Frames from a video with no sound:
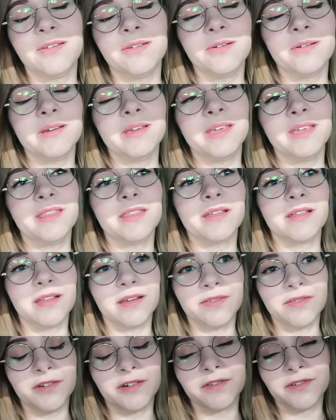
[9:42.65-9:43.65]
to eat the
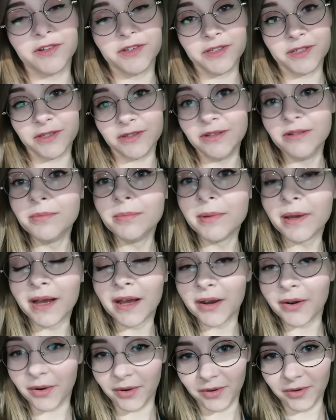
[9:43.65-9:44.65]
leftover soup
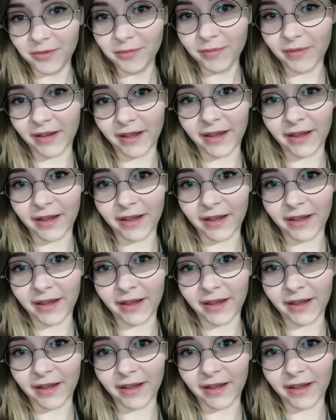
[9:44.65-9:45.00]
at home.